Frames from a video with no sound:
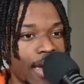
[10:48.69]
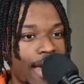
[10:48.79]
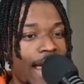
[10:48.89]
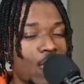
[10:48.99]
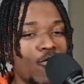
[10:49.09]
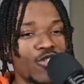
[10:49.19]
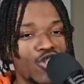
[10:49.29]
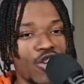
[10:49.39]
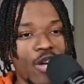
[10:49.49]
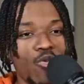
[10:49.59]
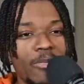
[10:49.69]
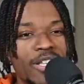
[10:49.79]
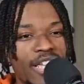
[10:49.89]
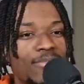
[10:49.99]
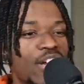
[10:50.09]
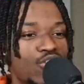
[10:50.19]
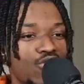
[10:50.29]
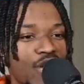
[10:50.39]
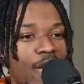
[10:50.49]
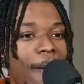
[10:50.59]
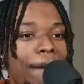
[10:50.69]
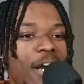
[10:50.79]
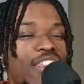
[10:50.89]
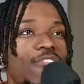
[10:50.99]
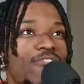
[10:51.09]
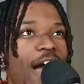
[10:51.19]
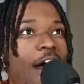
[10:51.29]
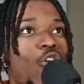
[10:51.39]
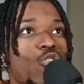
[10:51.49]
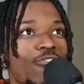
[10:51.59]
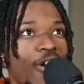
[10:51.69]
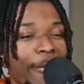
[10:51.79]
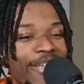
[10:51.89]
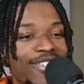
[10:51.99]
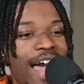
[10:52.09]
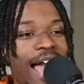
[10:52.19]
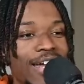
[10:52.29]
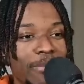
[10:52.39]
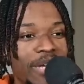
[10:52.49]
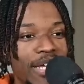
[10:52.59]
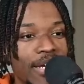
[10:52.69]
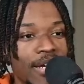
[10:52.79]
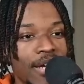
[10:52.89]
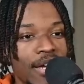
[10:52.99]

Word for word: And I know for sure there would be teams interested, but the value of him is not going to be,